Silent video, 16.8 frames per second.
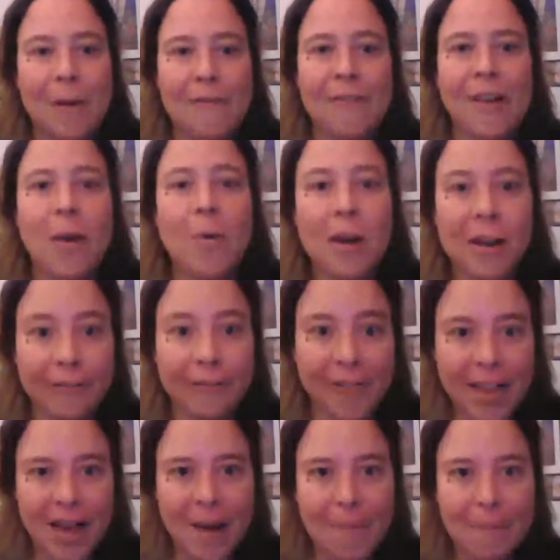If I want to
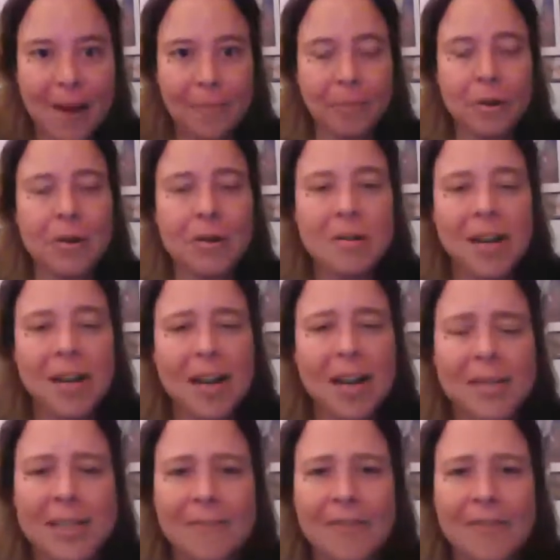fill up my
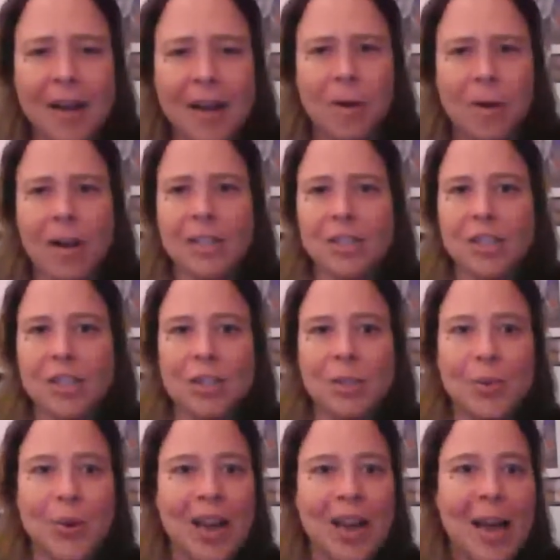programs, if I want
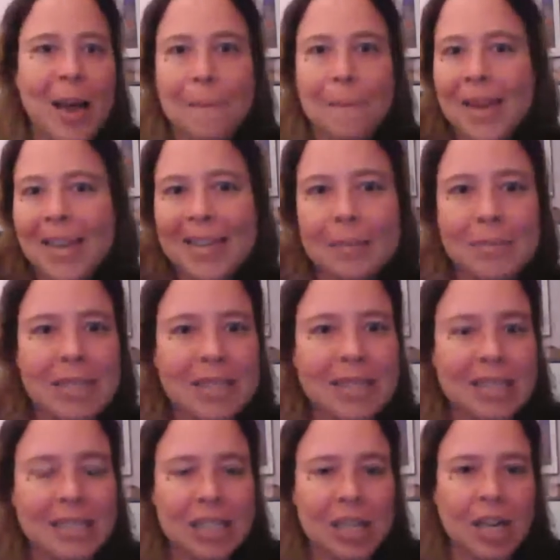to make $1
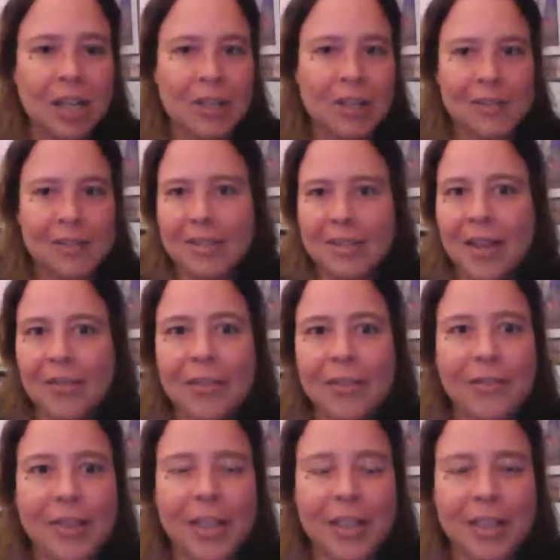million or
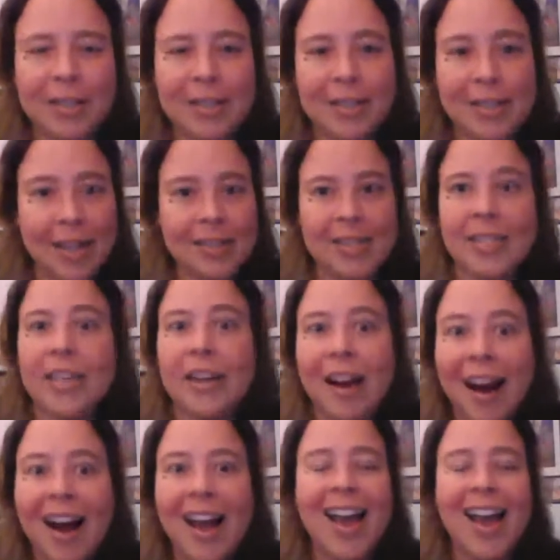7 figures next year,
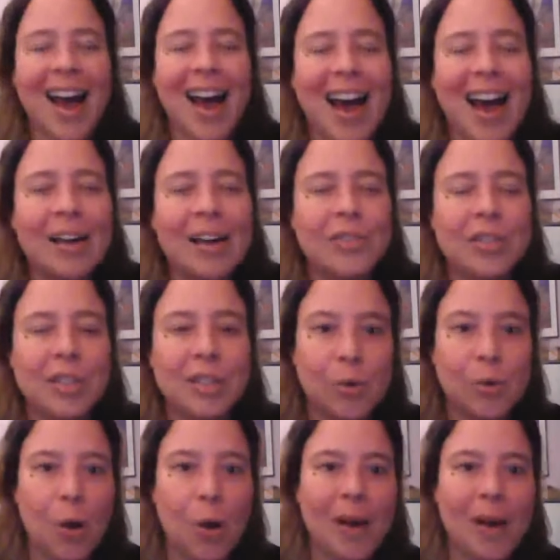I have to
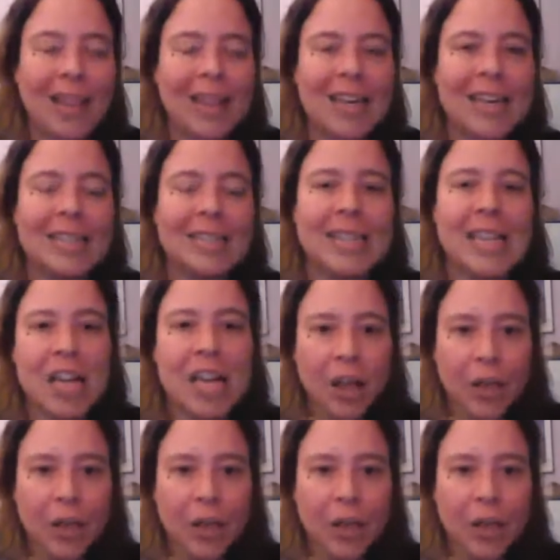grow my list.